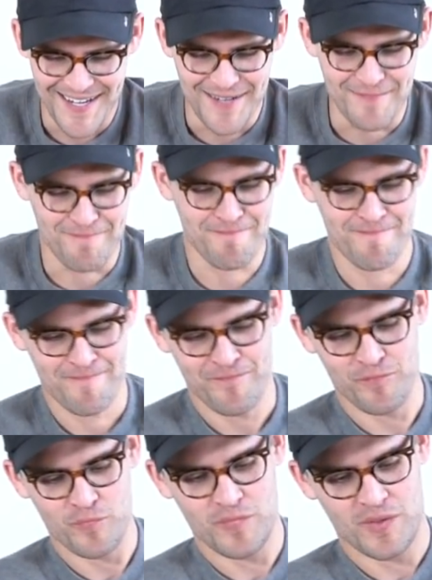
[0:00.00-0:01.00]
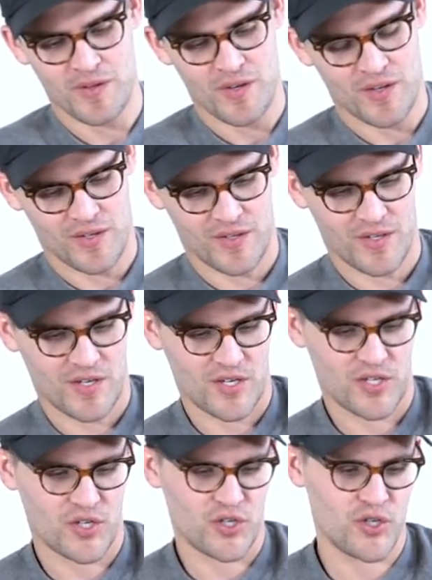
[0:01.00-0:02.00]
um,
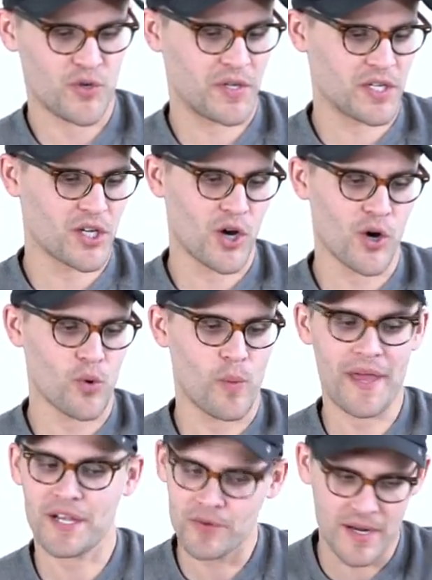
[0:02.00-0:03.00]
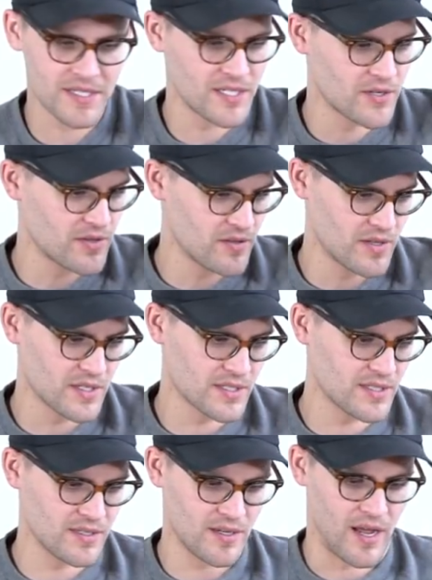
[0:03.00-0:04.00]
you can go way crazier than
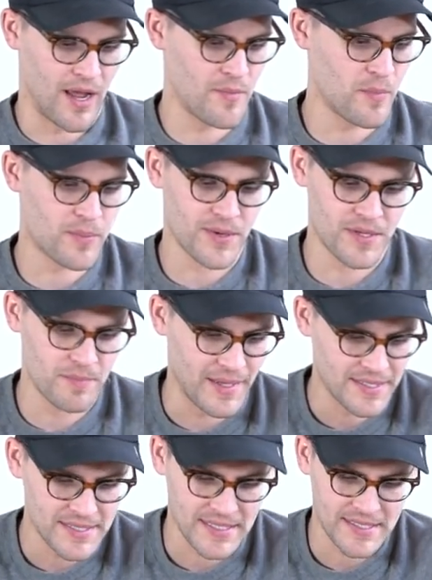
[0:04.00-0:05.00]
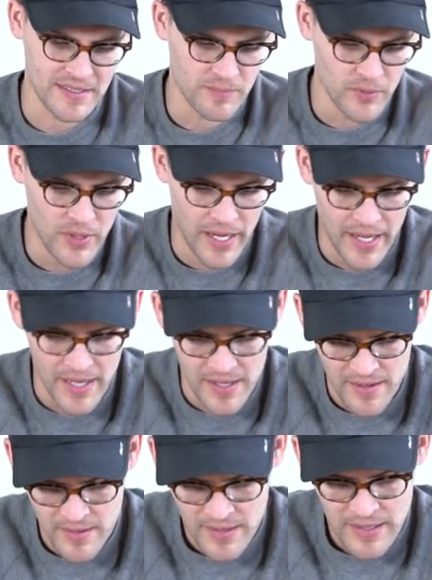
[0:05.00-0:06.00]
this. I'm a pretty basic, simple guy.
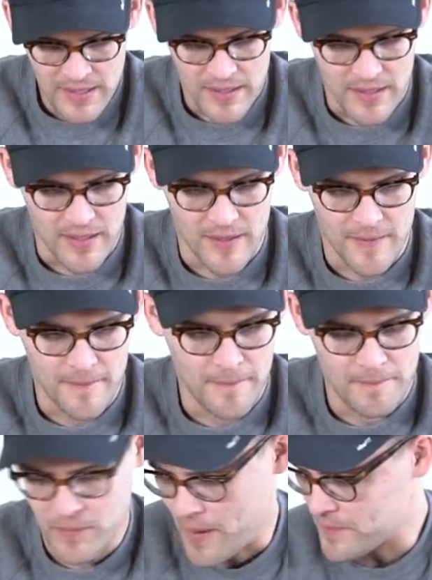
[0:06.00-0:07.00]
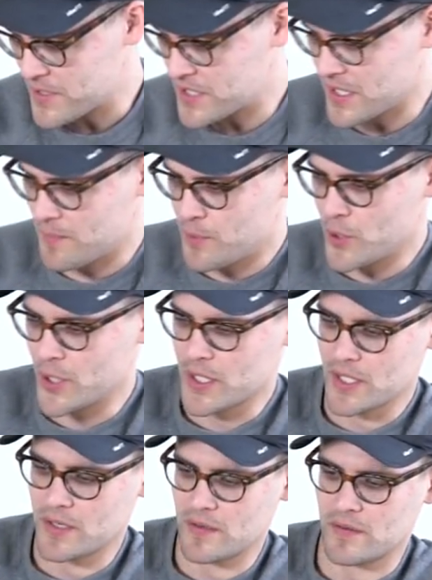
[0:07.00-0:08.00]
Um, I'm just gonna put
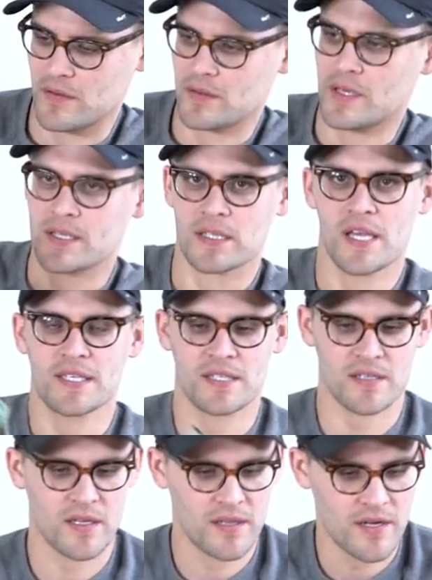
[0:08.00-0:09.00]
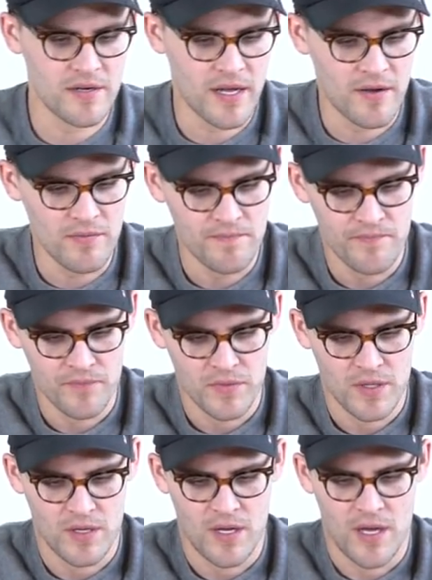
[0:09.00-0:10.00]
these laces on there now.
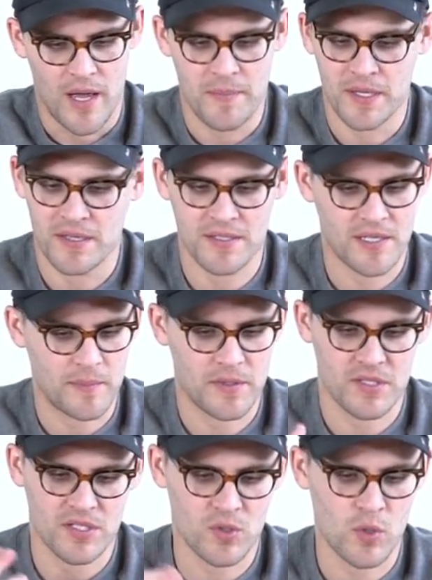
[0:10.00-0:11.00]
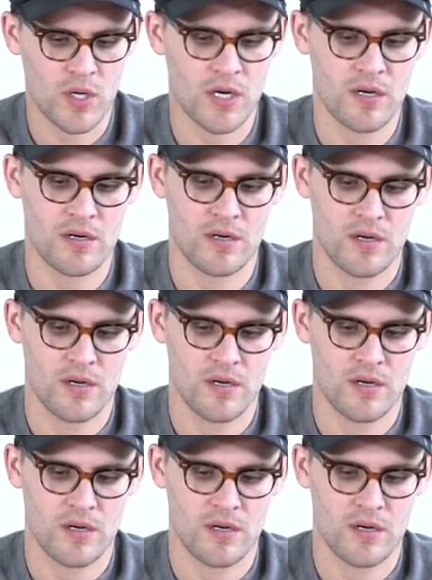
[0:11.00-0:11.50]
I picked these up at the store.